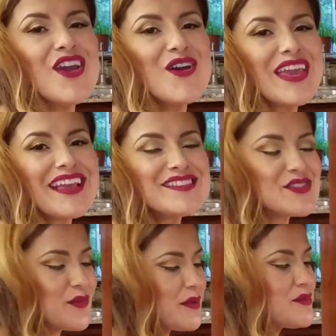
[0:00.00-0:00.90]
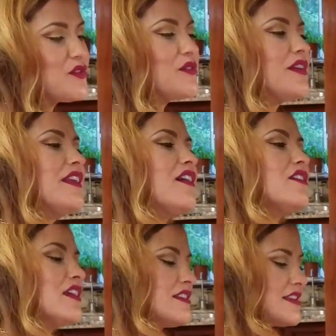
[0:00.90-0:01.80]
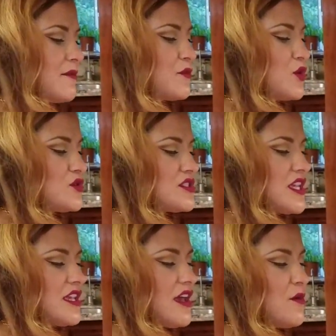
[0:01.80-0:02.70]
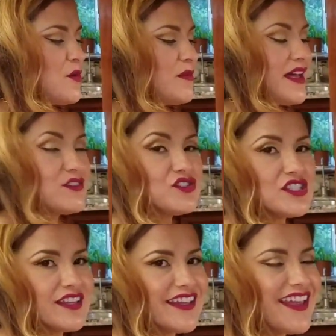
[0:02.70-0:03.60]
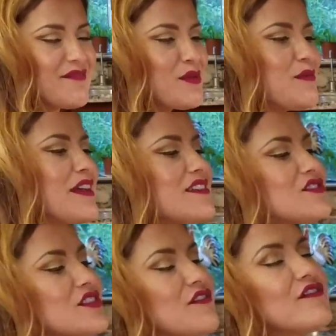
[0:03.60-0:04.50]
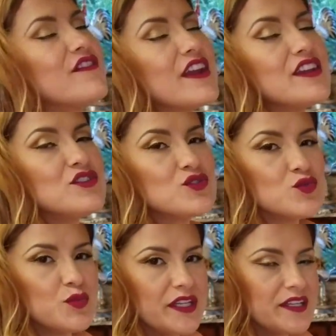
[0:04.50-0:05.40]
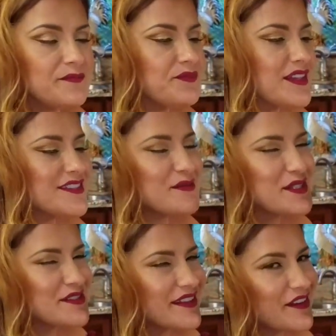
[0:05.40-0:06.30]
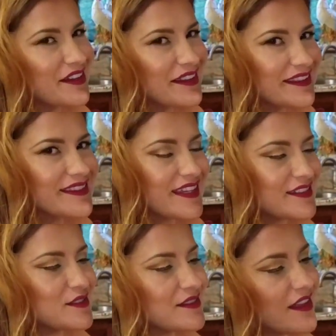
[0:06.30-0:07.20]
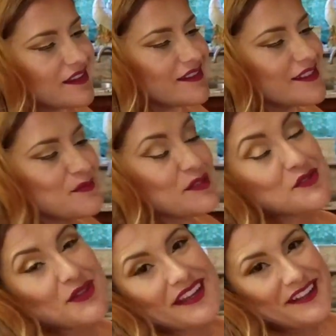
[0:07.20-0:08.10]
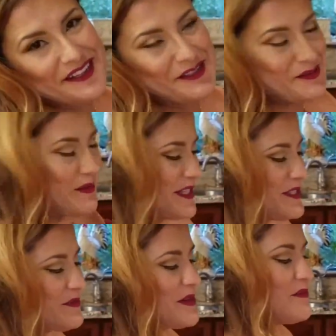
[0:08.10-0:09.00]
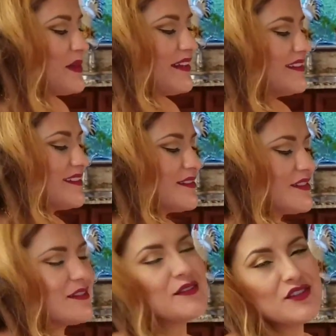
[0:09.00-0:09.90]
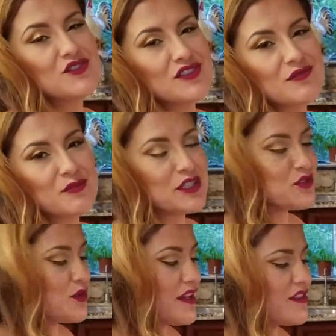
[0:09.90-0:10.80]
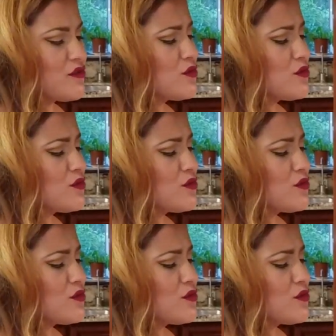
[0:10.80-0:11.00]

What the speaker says: Okay, so what I'm doing right now is I'm roasting a poblano chile, and poblanos are very sweet. Sometimes sometimes you get a little spicy one, but usually pretty sweet, and they're